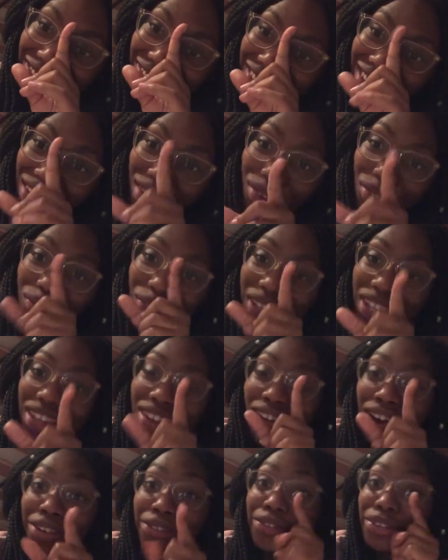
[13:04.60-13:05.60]
video really
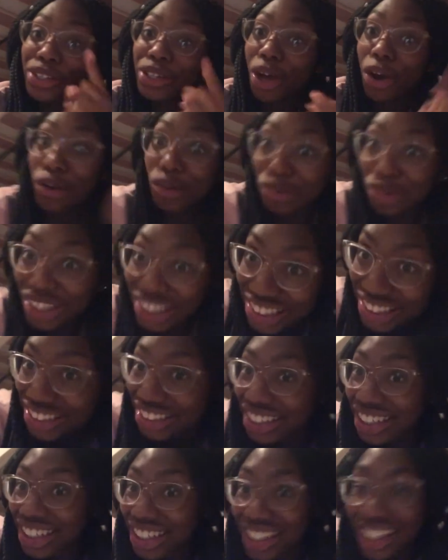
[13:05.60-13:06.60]
long for no
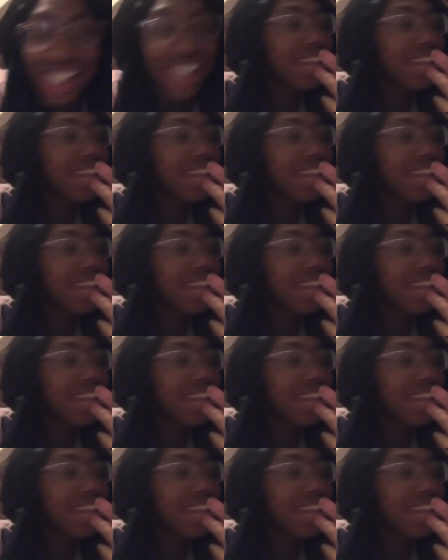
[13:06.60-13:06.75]
reason.